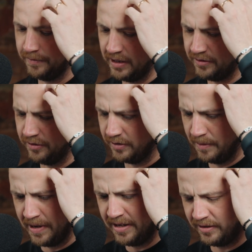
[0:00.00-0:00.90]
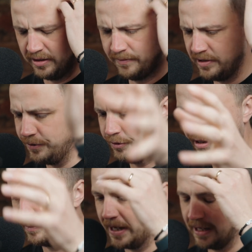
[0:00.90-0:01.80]
It's just amazing. Lovely views at
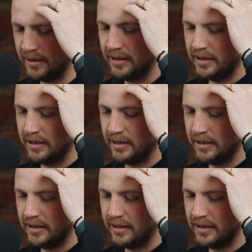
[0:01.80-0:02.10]
the back.